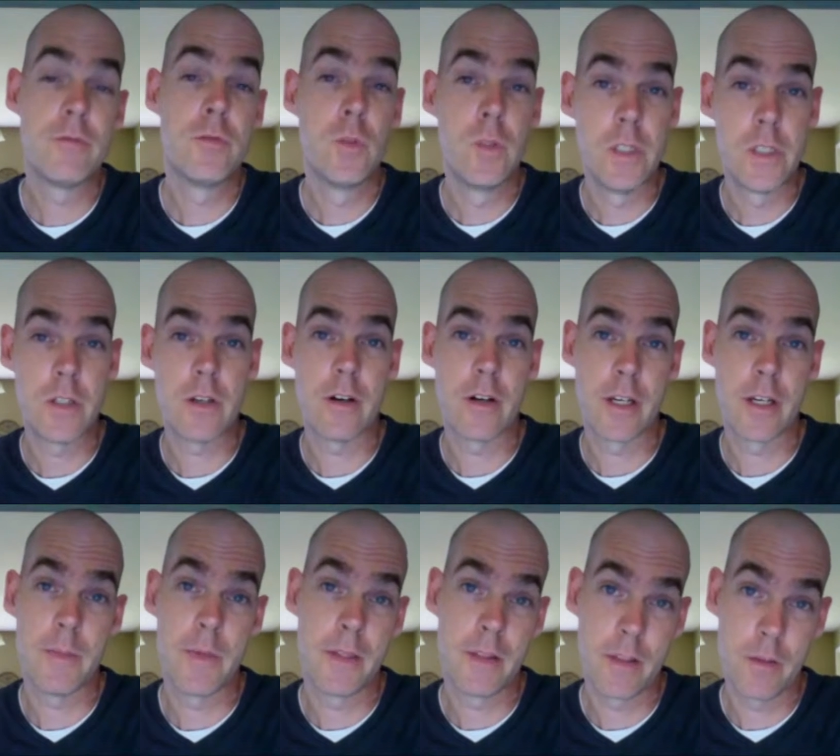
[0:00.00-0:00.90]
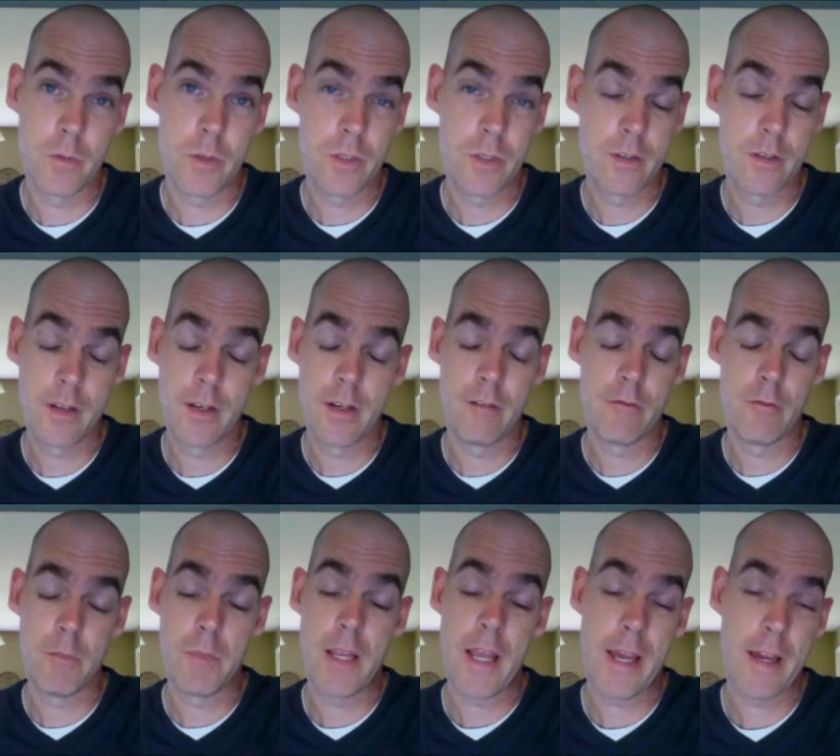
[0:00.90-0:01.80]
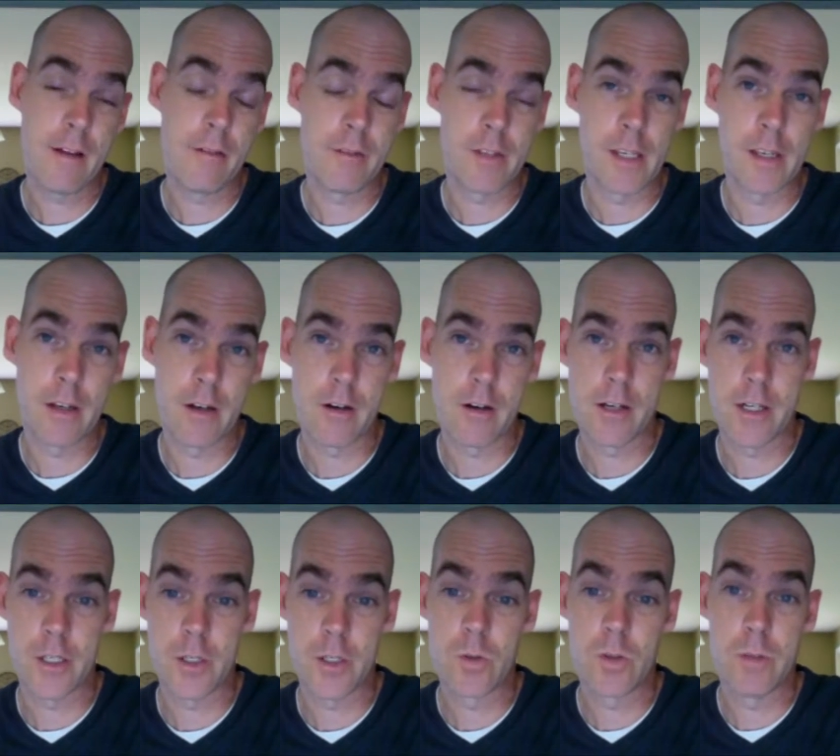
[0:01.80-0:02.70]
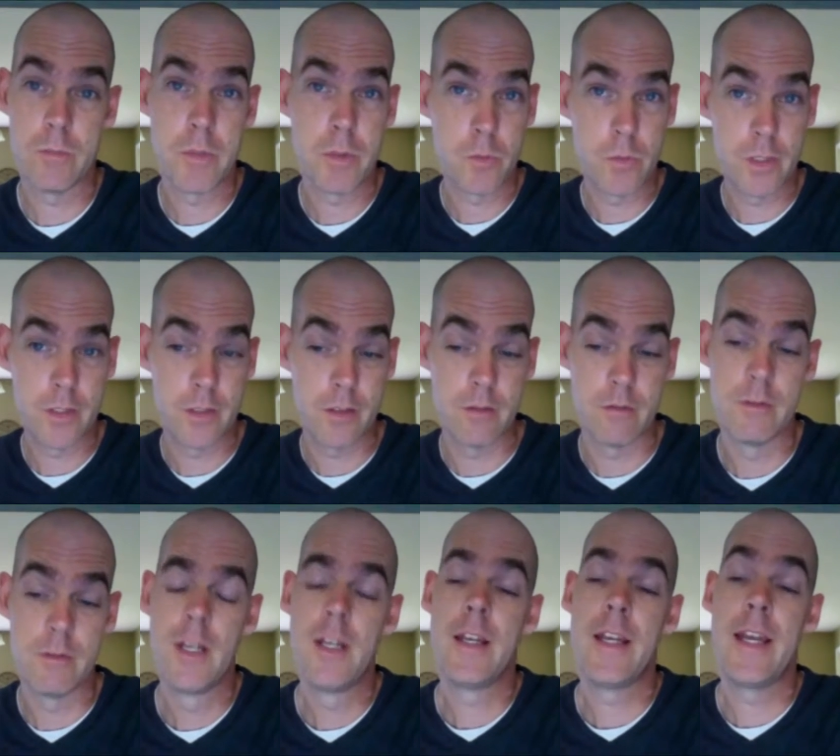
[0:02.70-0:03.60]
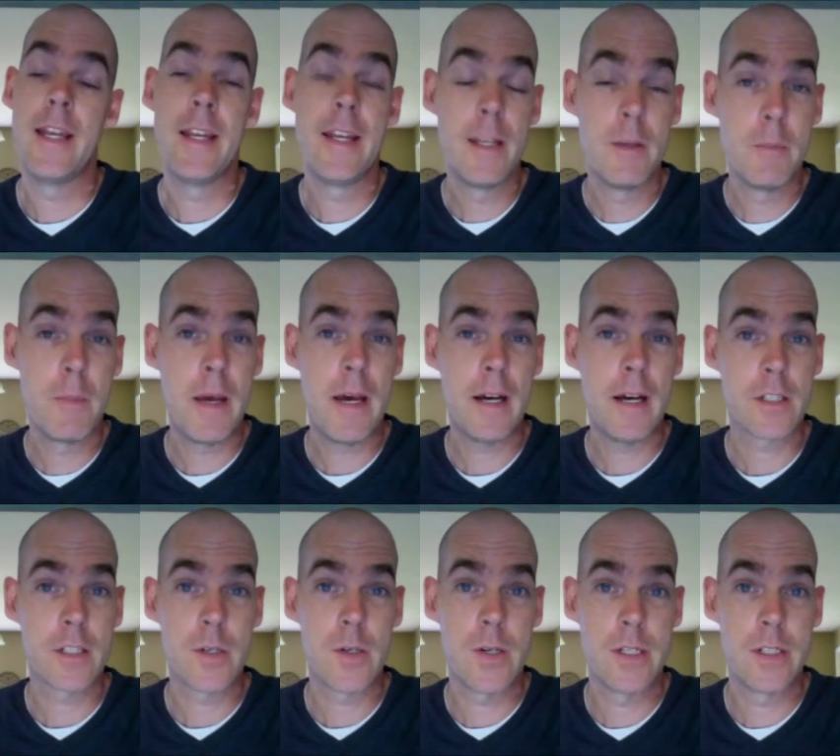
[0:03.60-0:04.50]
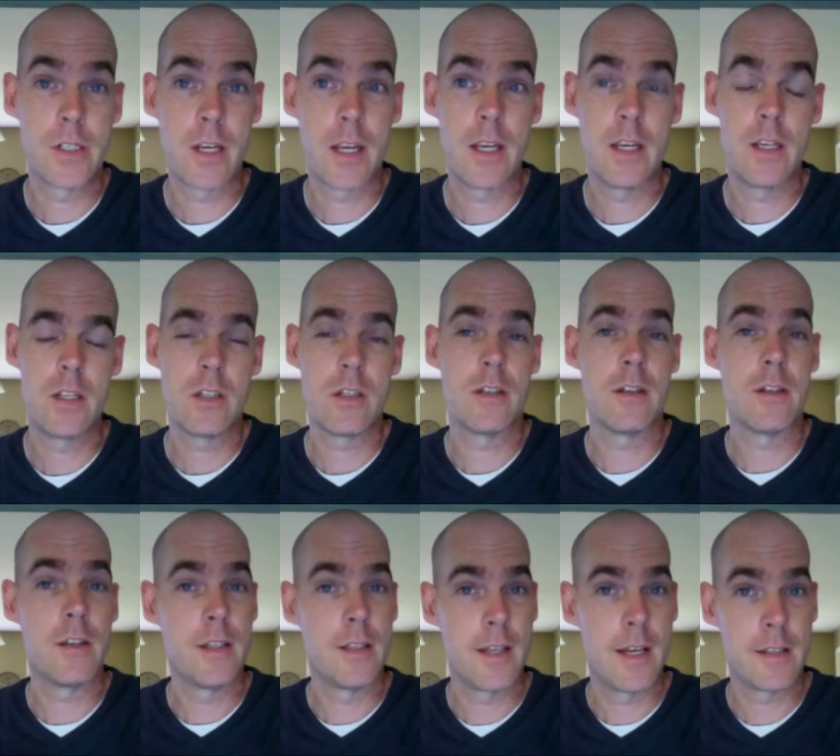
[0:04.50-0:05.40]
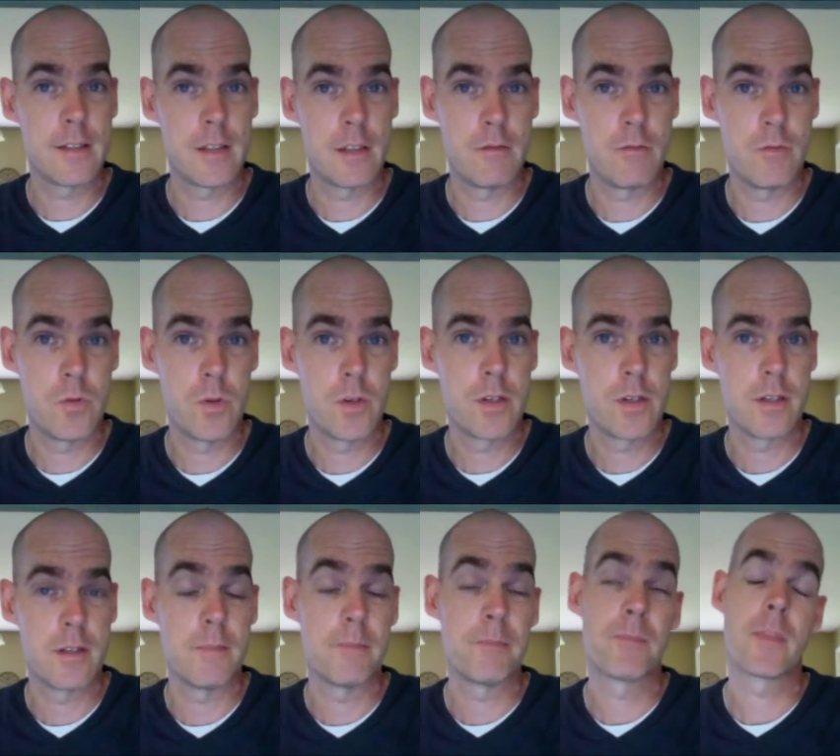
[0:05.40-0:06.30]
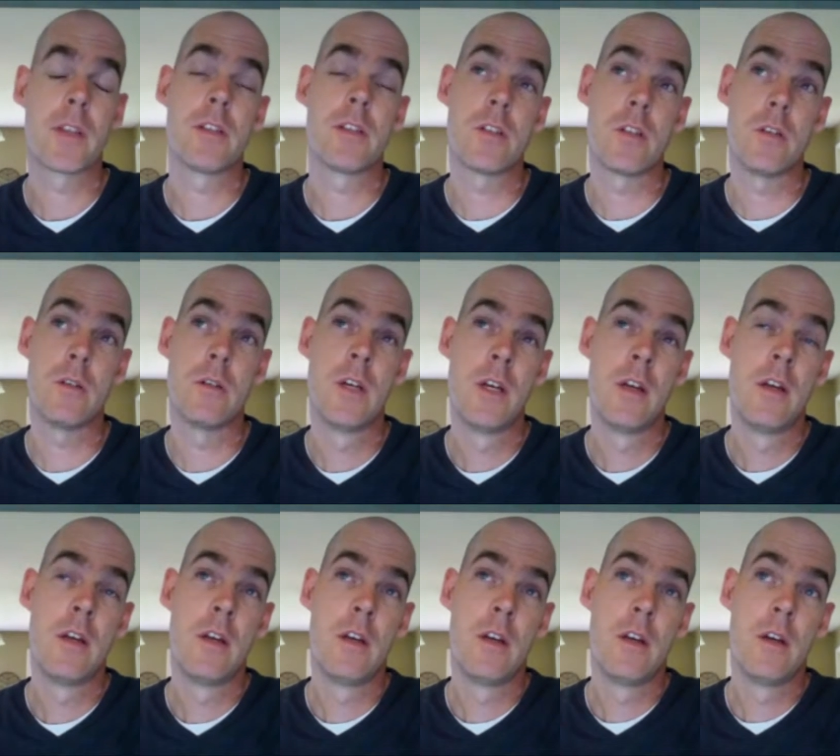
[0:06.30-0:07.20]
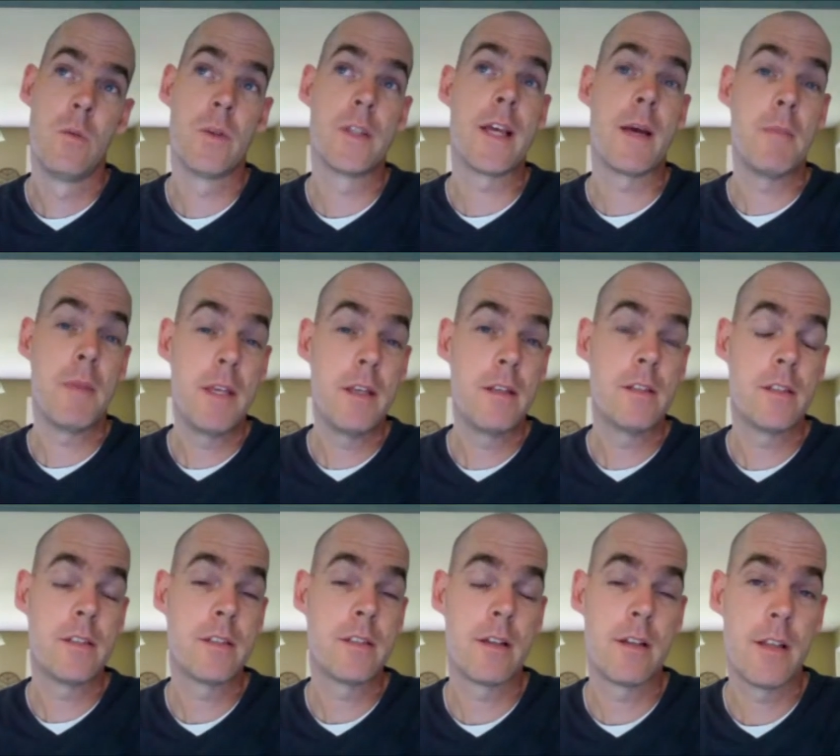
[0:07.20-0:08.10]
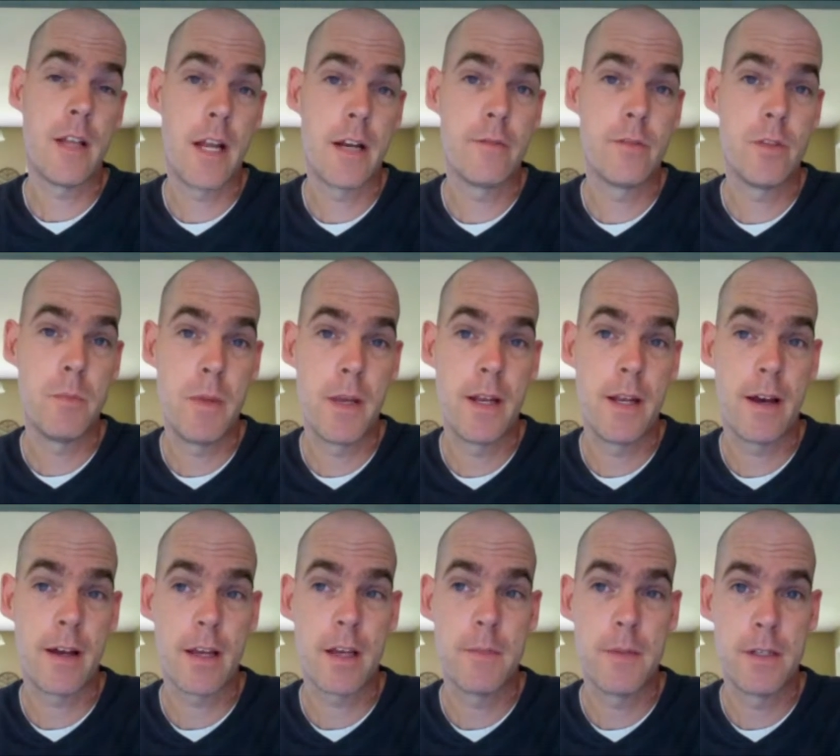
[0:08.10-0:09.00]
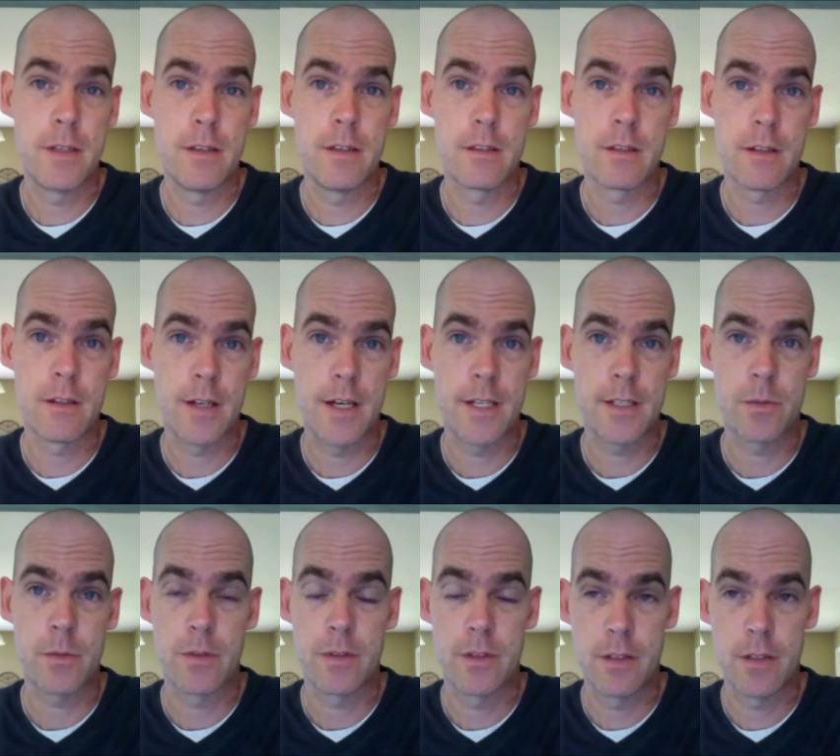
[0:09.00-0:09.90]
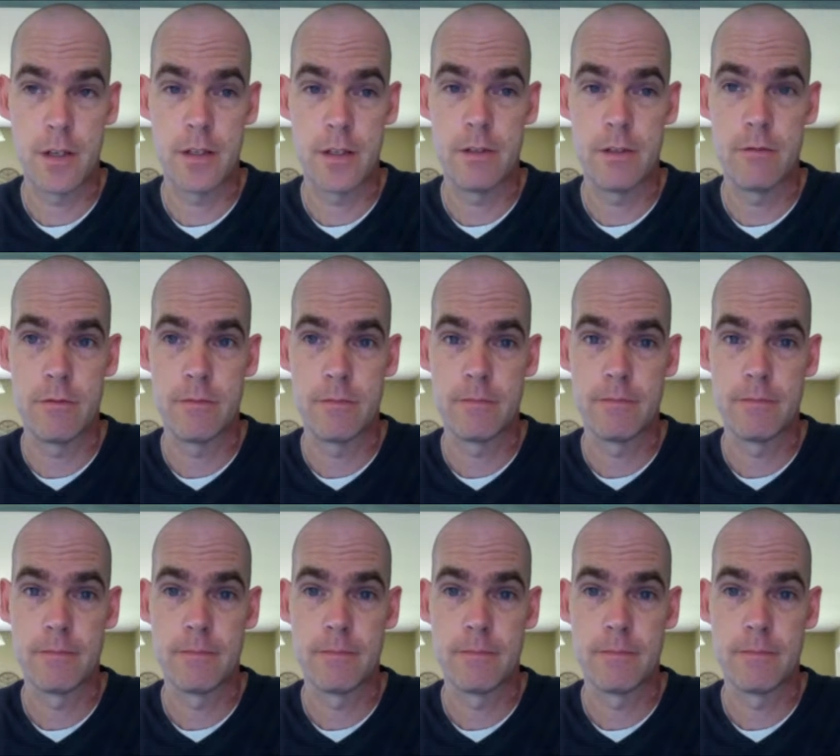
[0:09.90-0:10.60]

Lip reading: foolish argument that we shouldn't even be having in our country, but we do. And it impacts our education, and that's unfortunate. So what that means is that a lot of you may not come into this class with a ton of